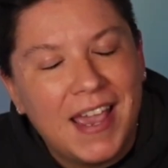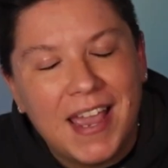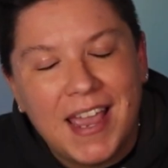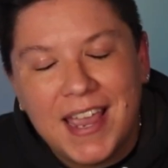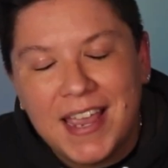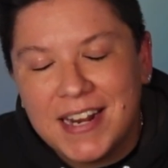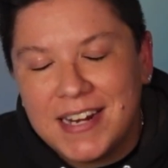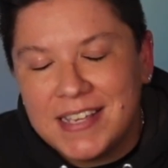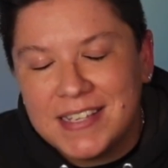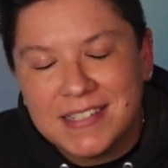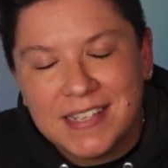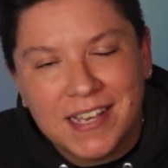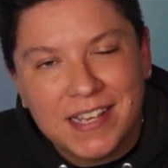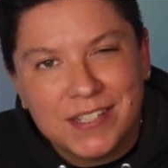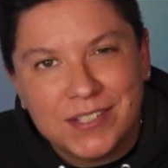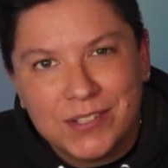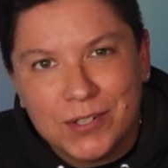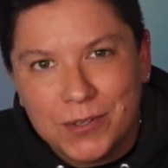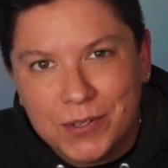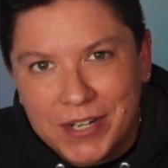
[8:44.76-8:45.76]
Any
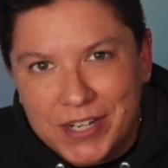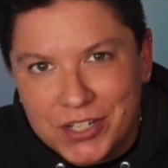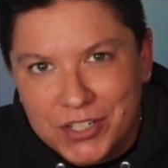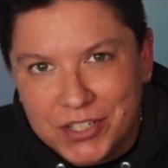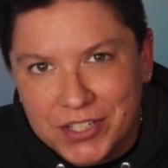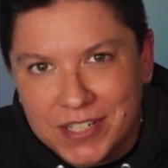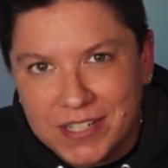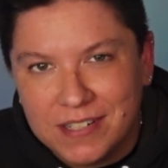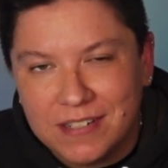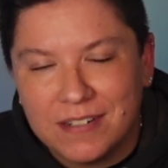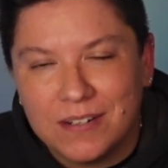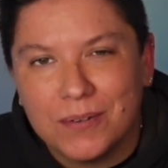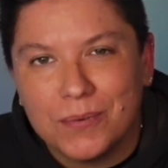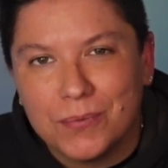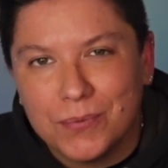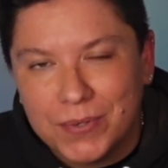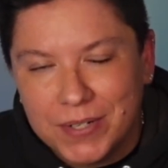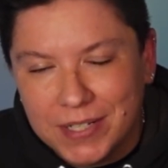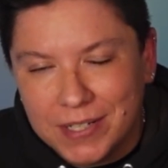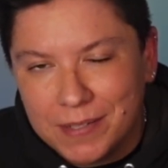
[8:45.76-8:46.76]
size donation
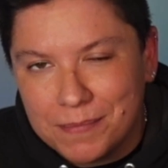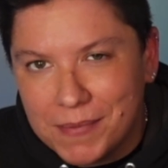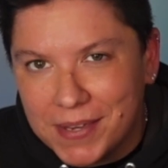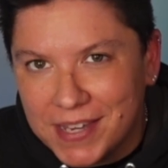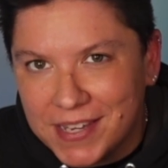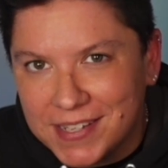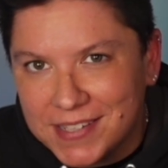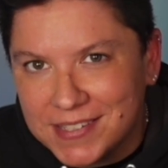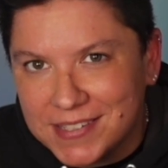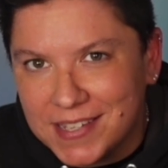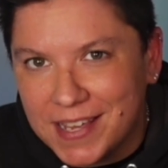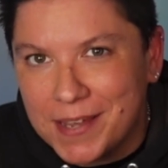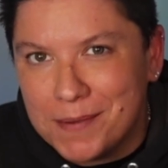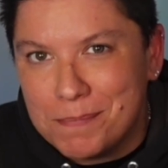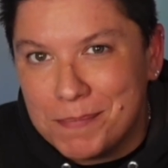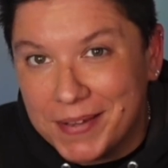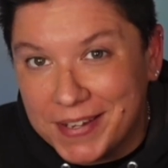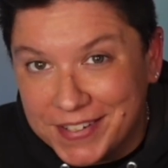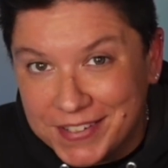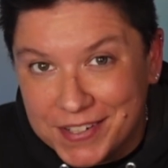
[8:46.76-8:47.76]
really makes a
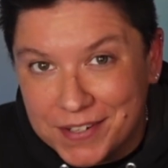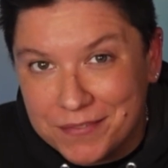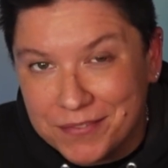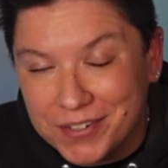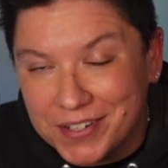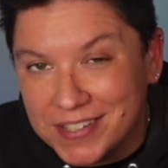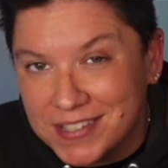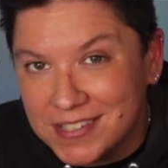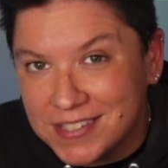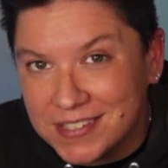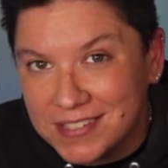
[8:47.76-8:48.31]
big difference.